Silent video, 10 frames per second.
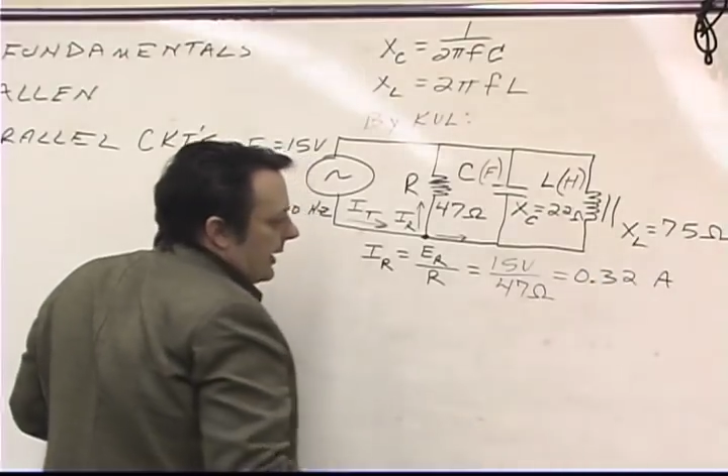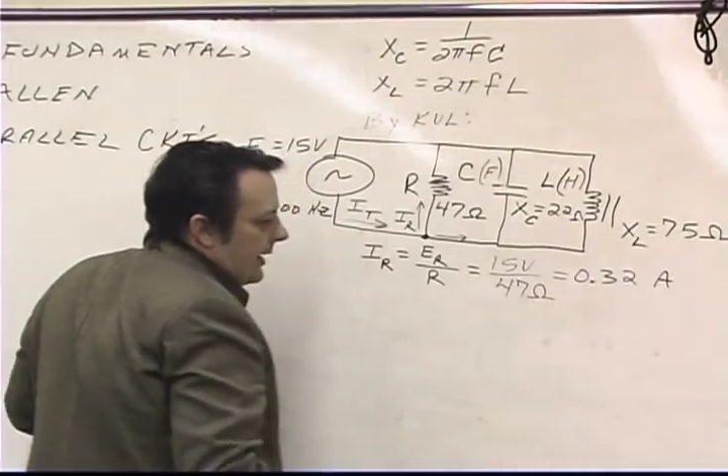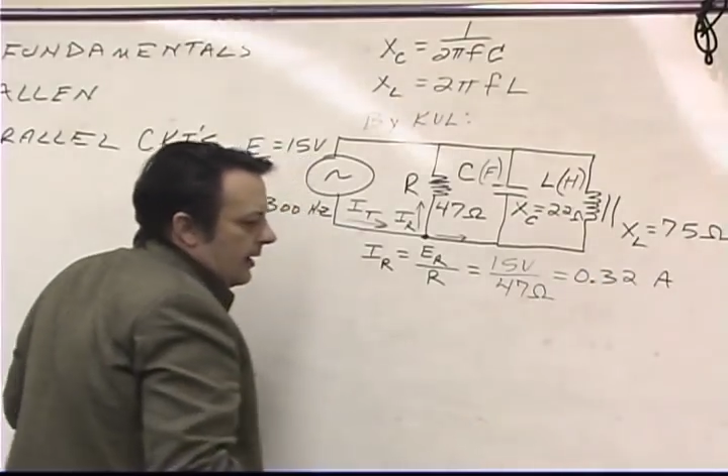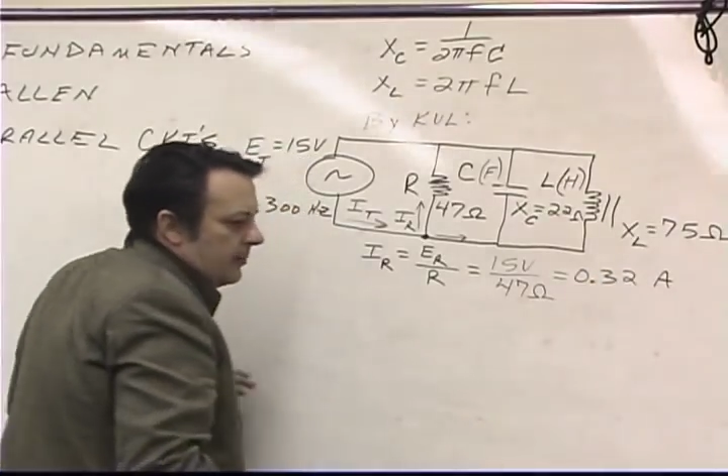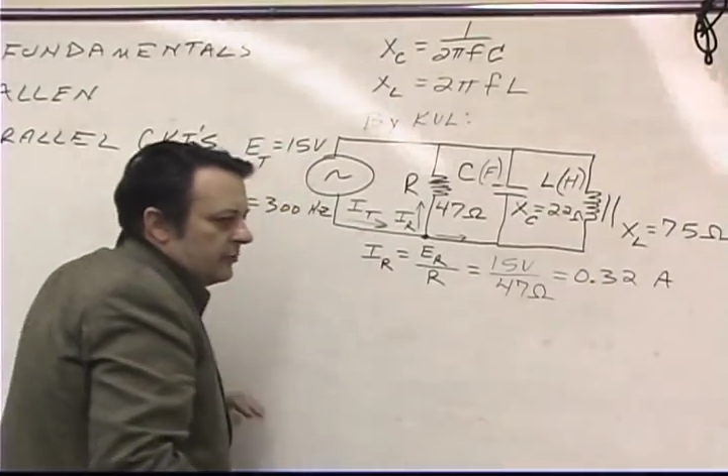
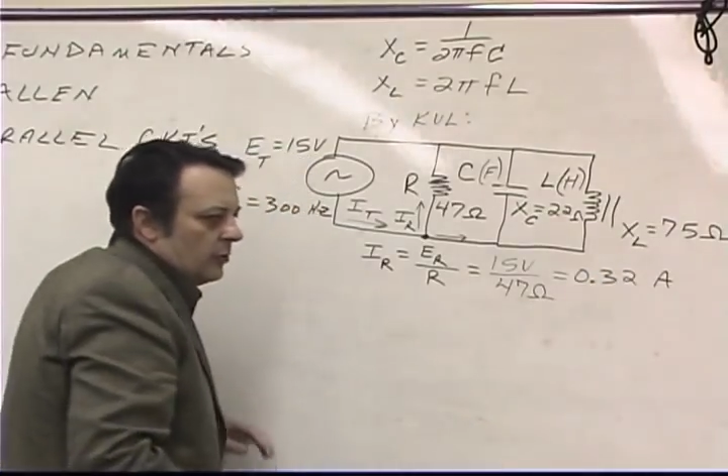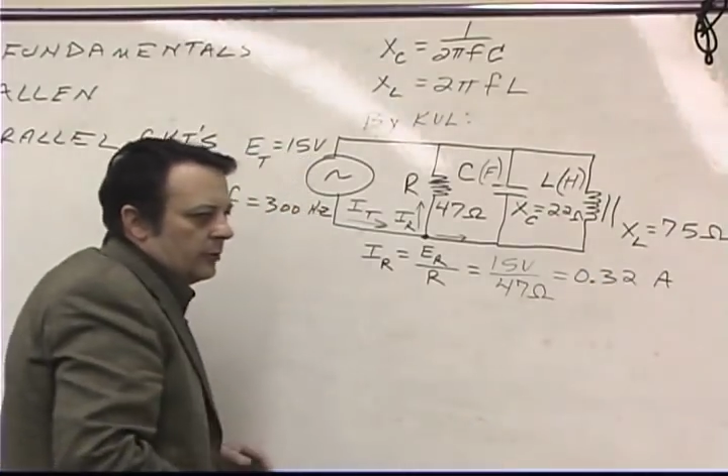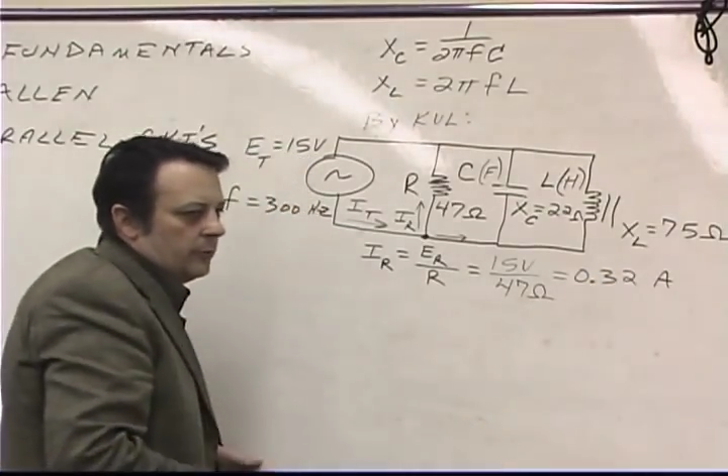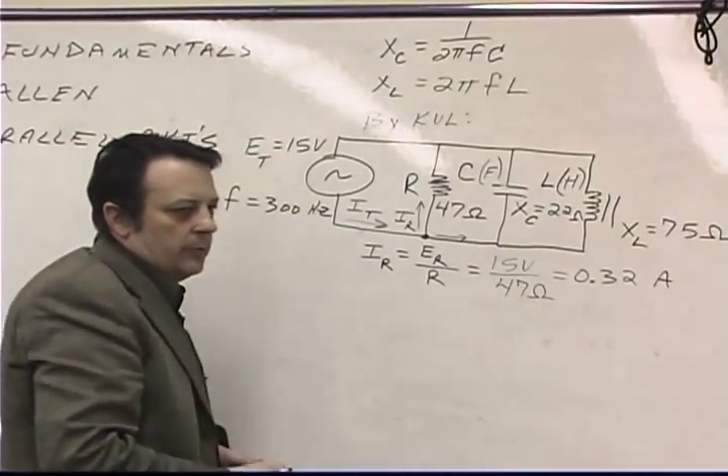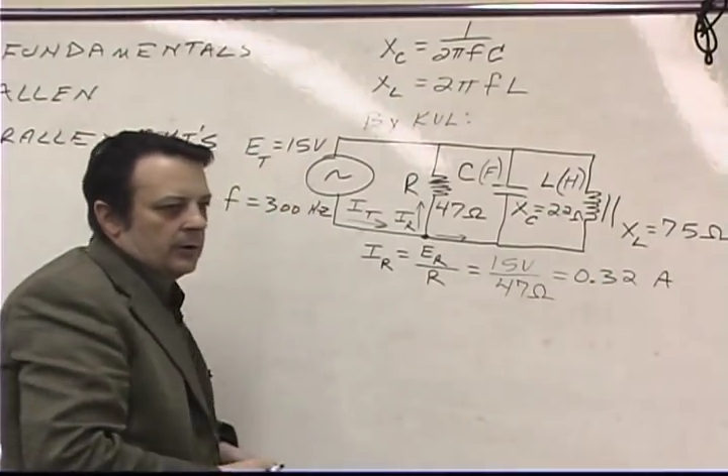amps or
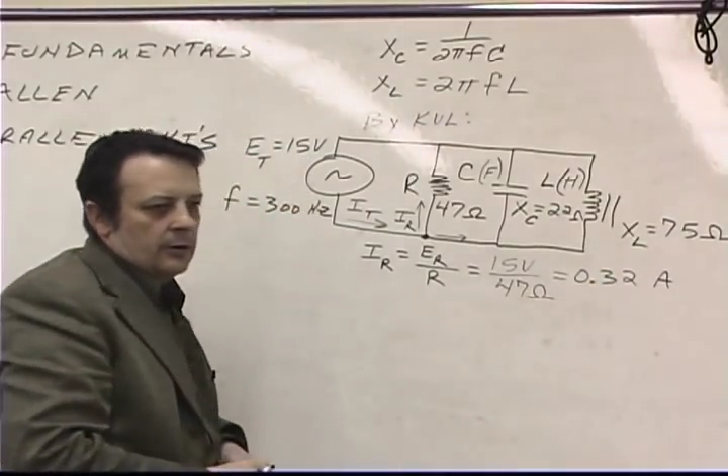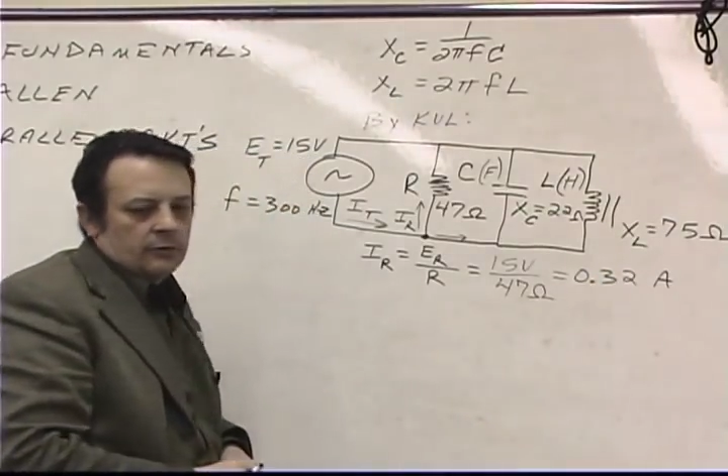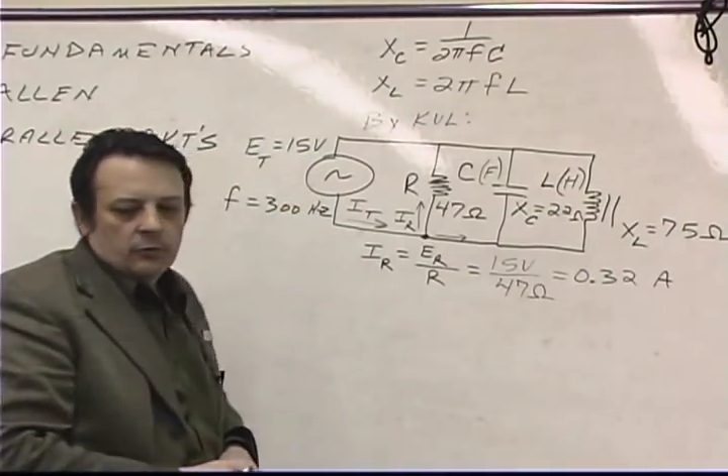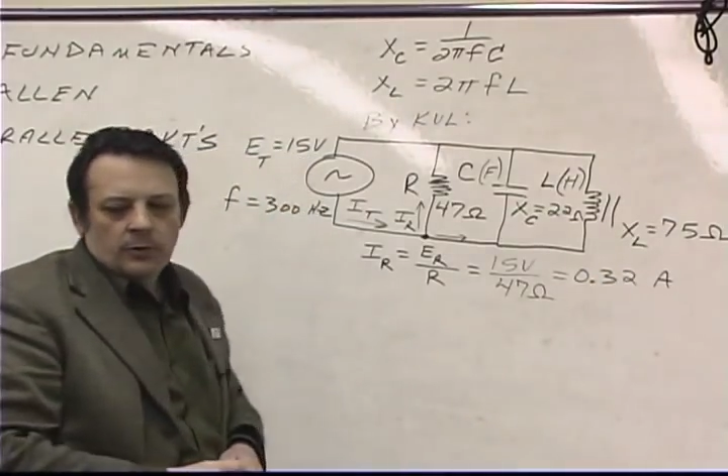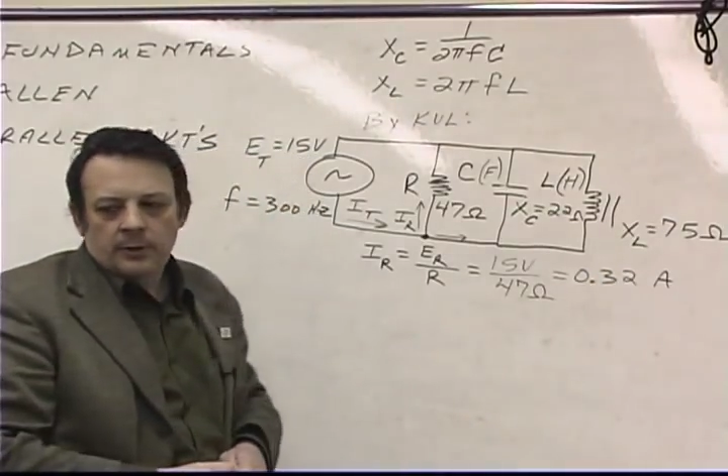
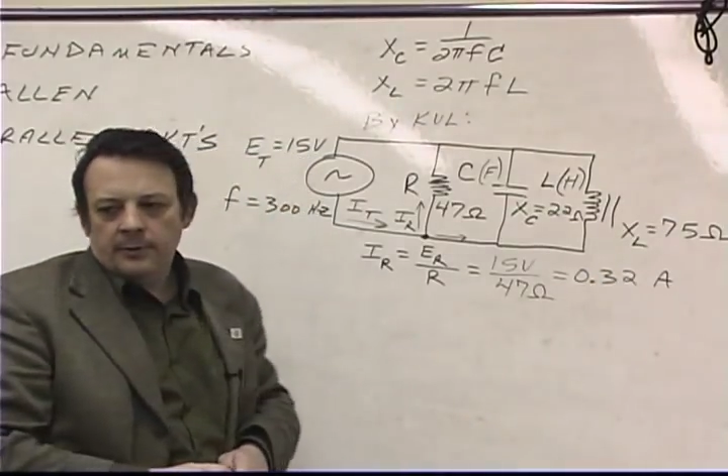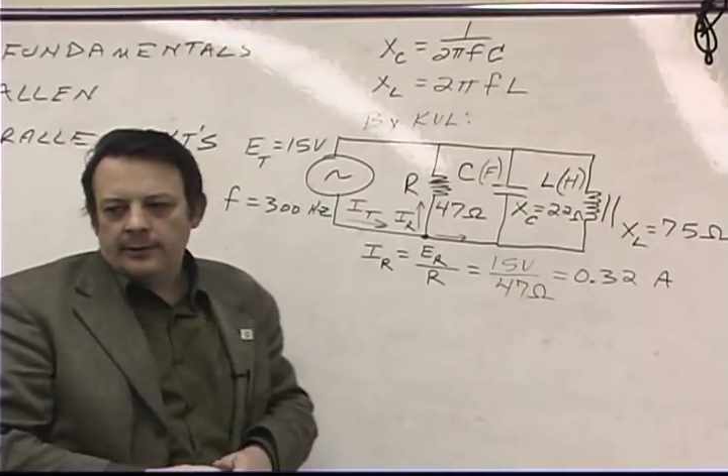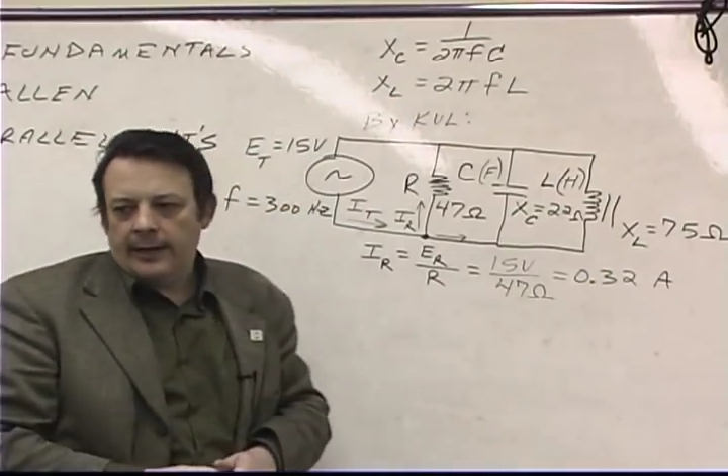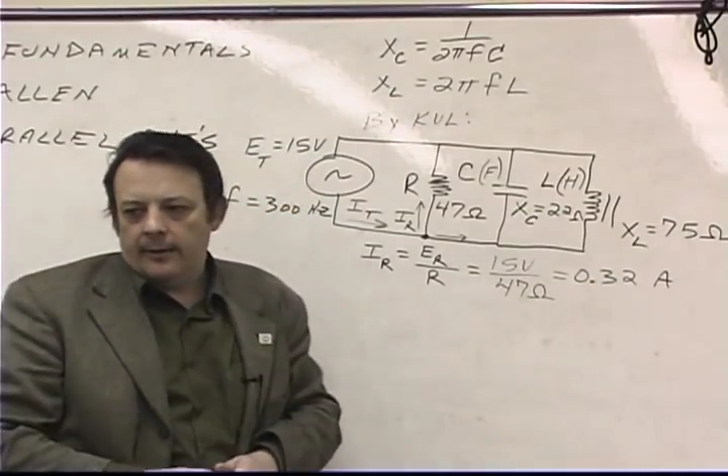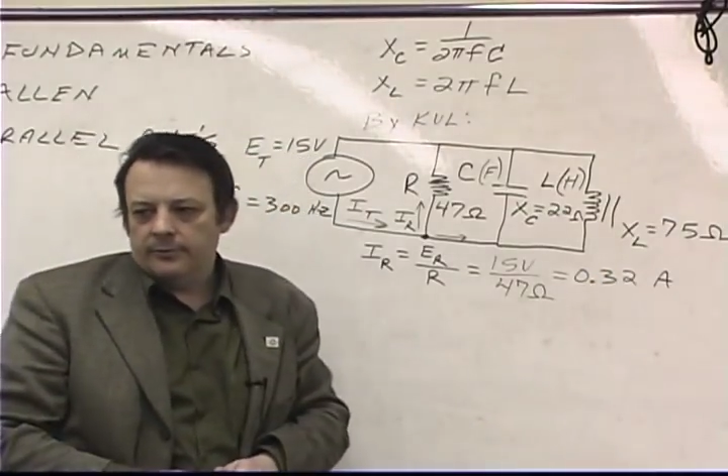320
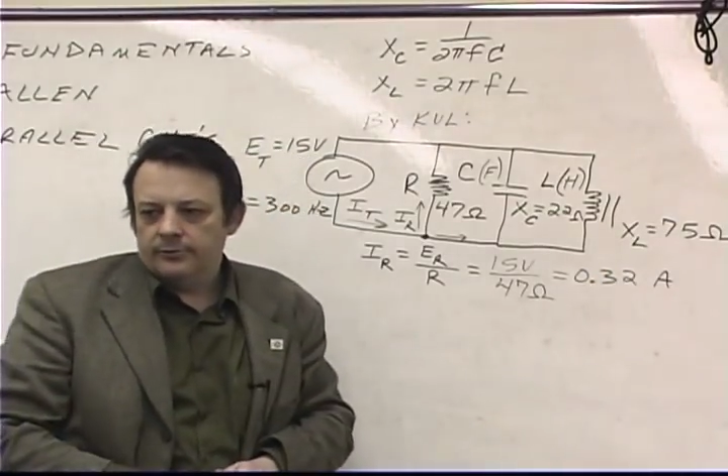milliamps.